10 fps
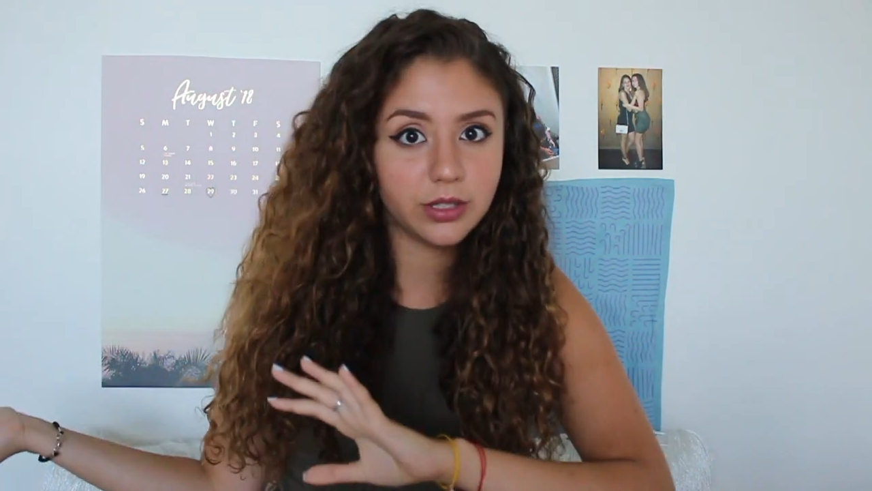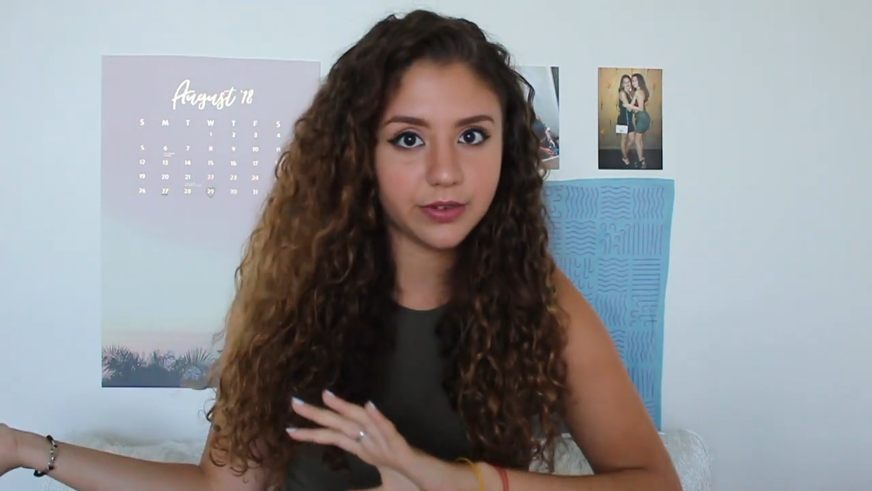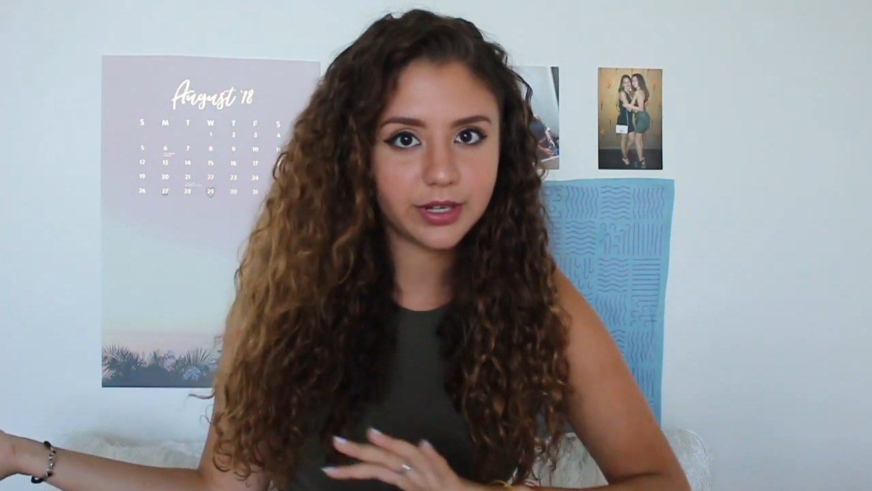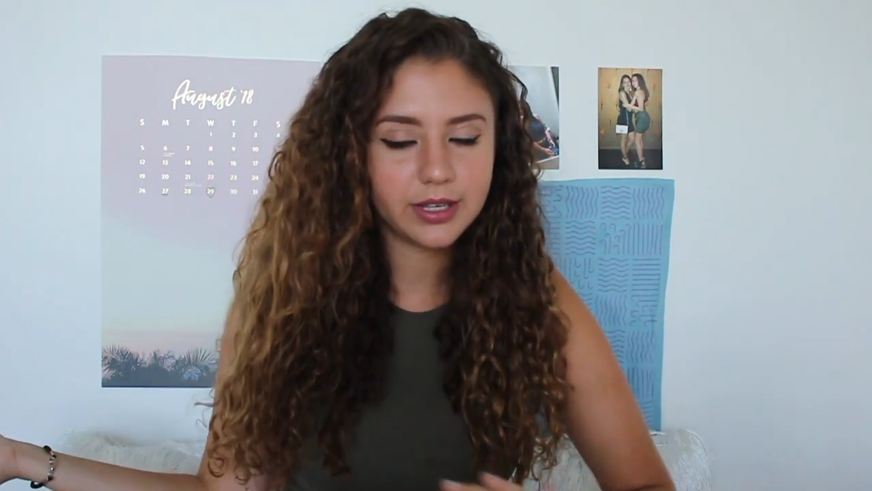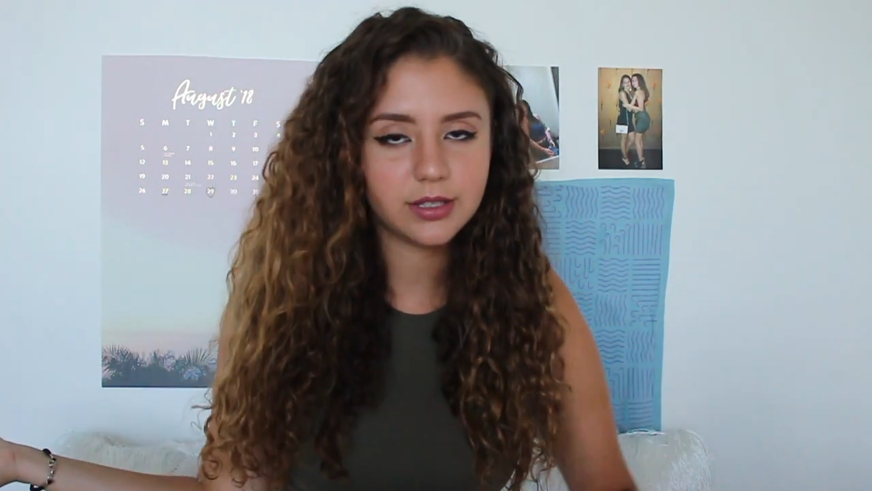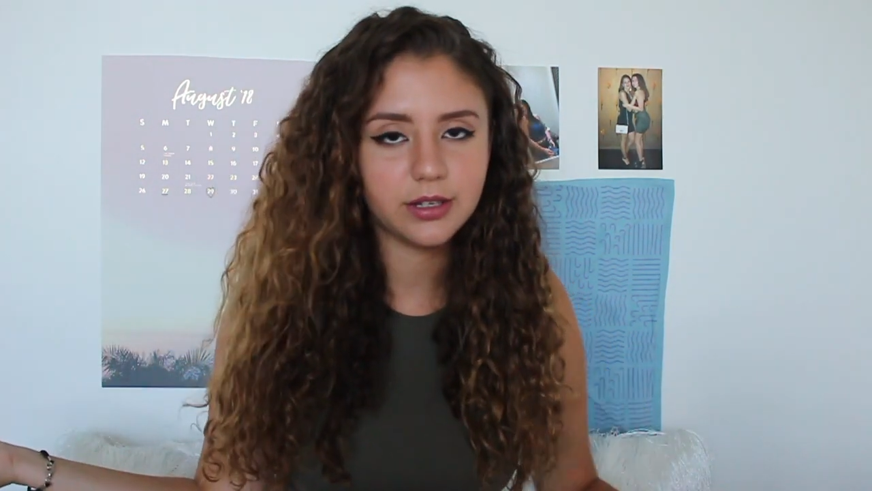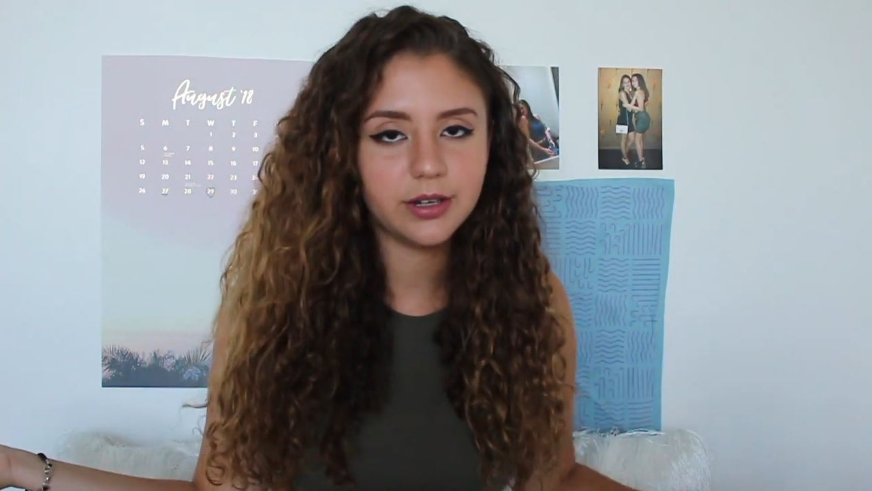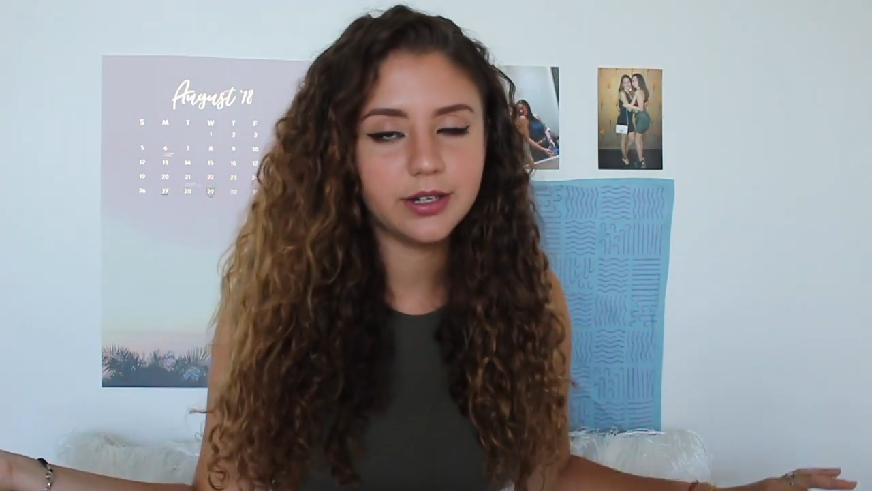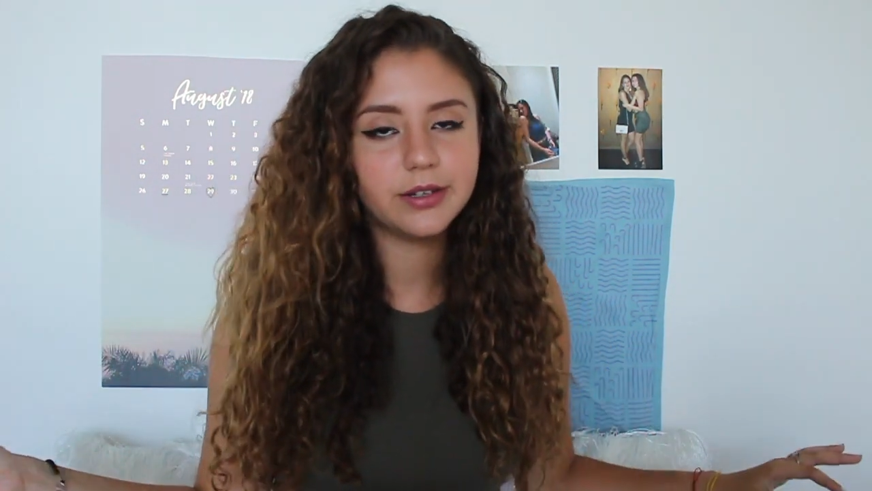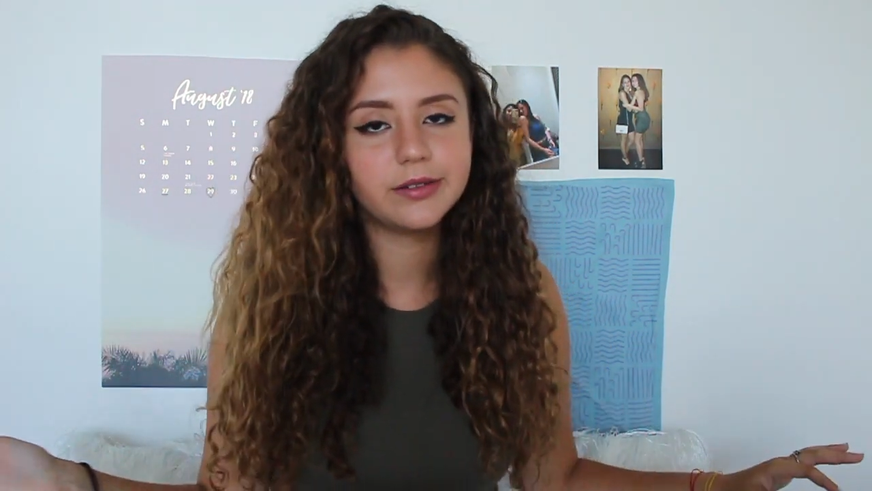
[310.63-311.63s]
different case
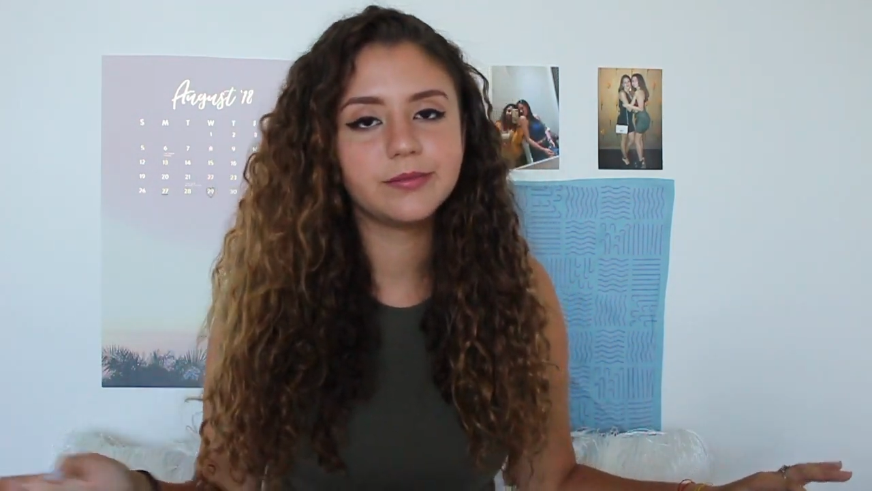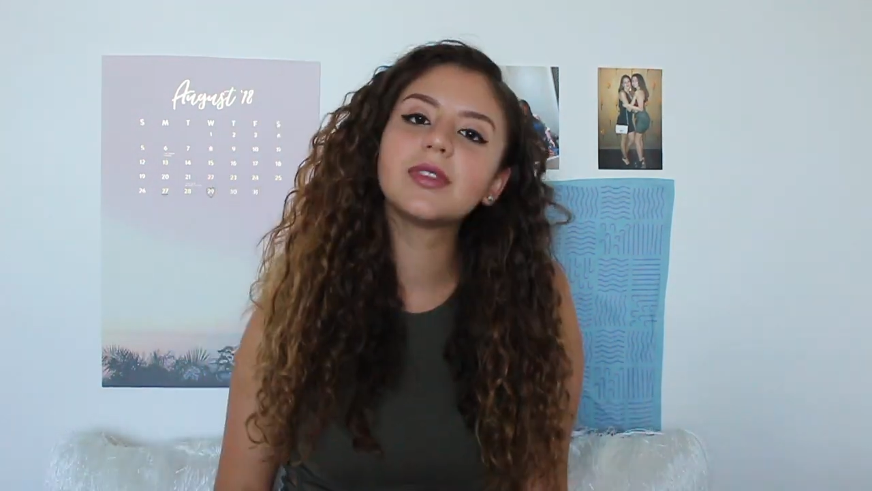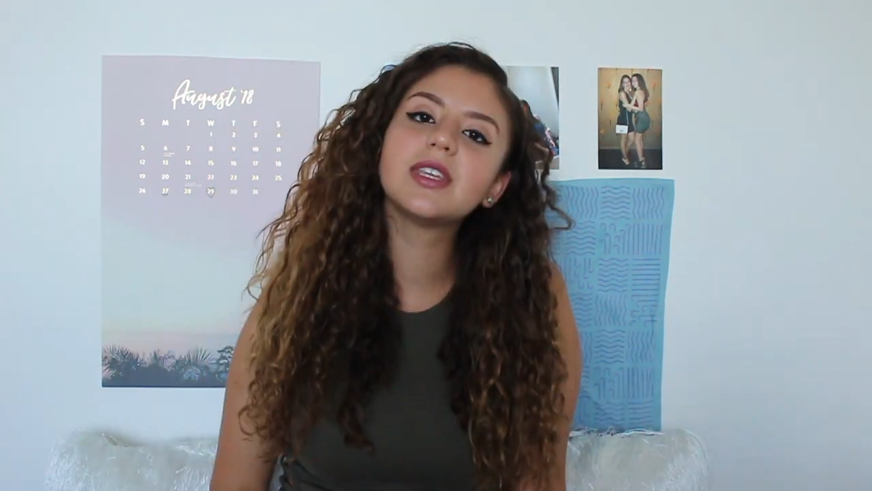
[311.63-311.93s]
scenario.